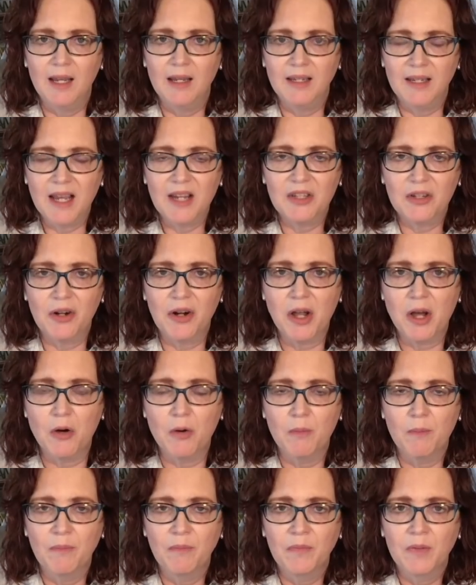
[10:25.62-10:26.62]
Yes or
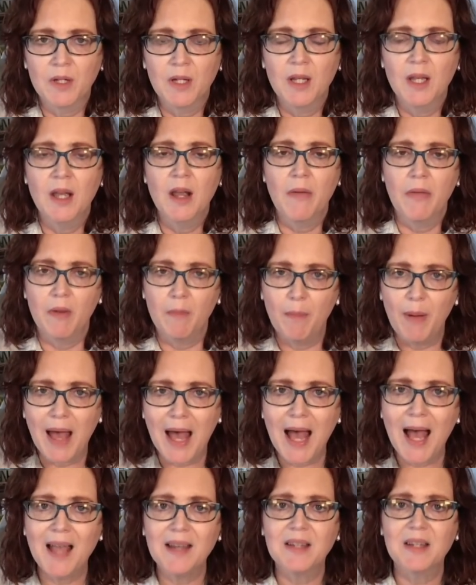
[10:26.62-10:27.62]
no? The
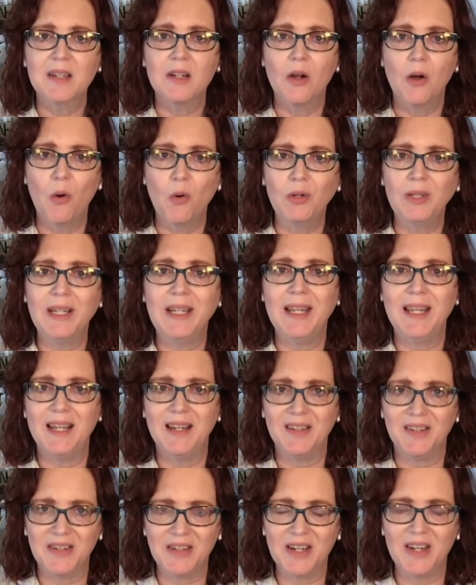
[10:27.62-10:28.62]
past only
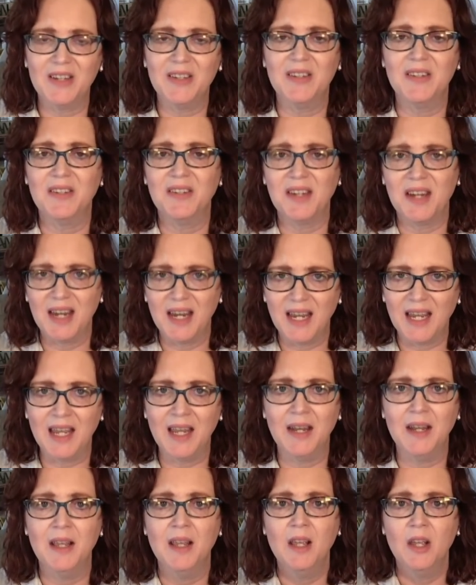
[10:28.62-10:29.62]
exists
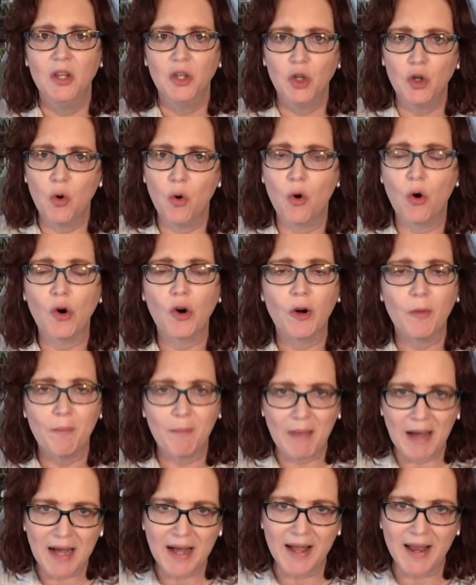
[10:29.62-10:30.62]
in
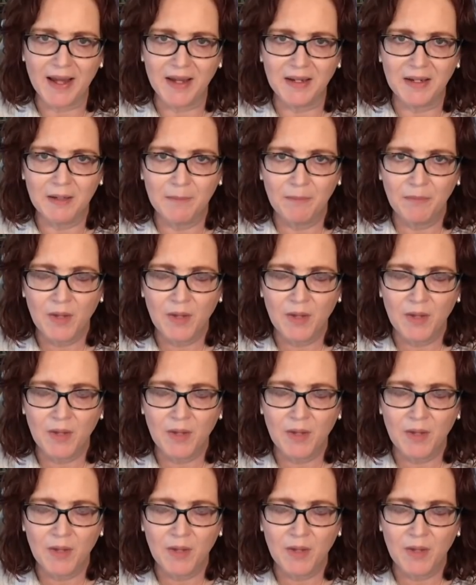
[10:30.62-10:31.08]
your mind.